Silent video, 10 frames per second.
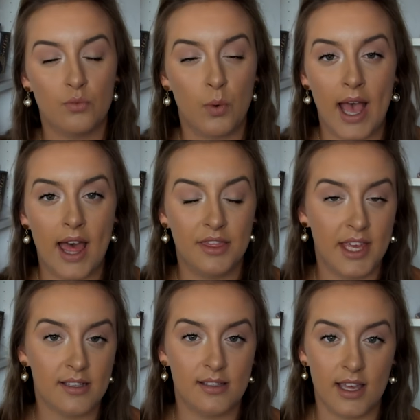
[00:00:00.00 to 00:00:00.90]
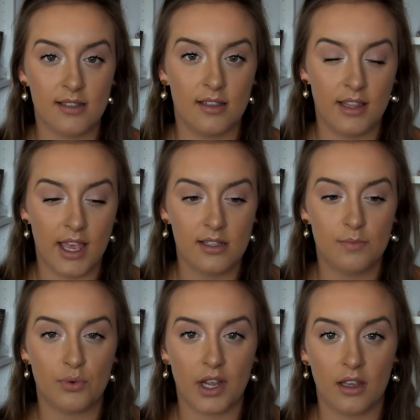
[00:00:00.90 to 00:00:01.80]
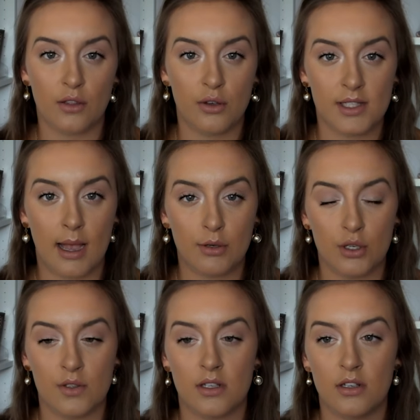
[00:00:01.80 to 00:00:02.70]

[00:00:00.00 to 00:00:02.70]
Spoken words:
wear this, this and this, bring those tap shoes.